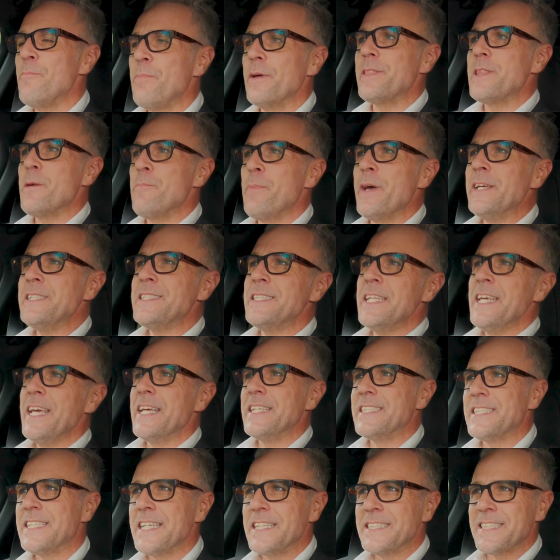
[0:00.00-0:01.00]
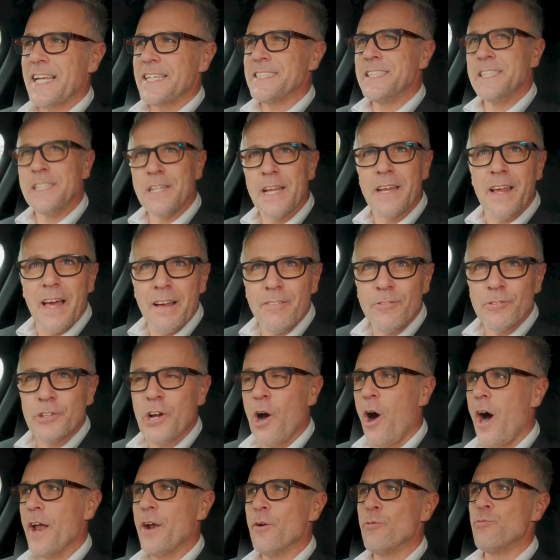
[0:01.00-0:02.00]
But the best thing is it doesn't
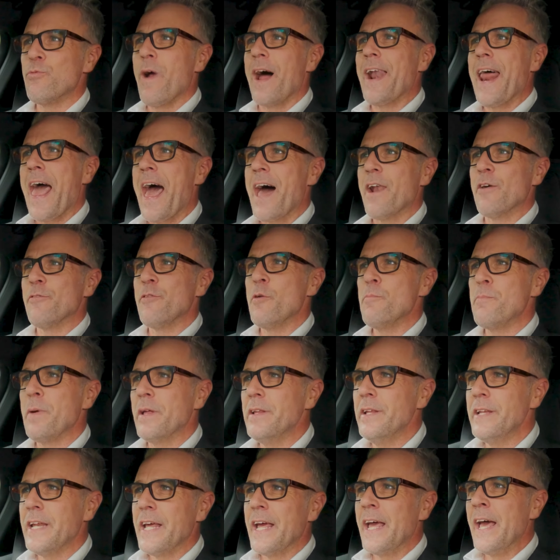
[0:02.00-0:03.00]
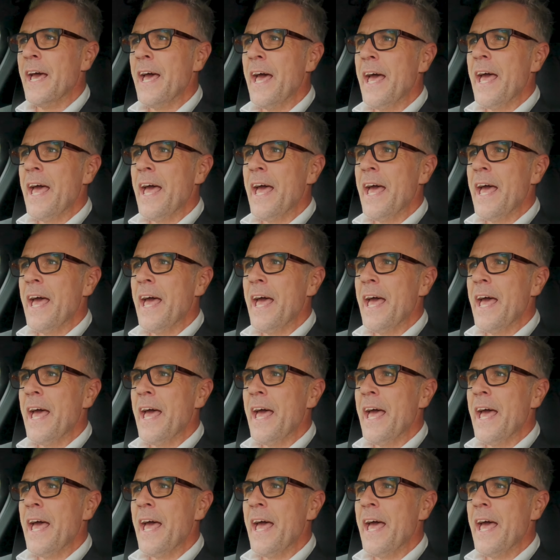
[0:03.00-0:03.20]
kind of run out of ability.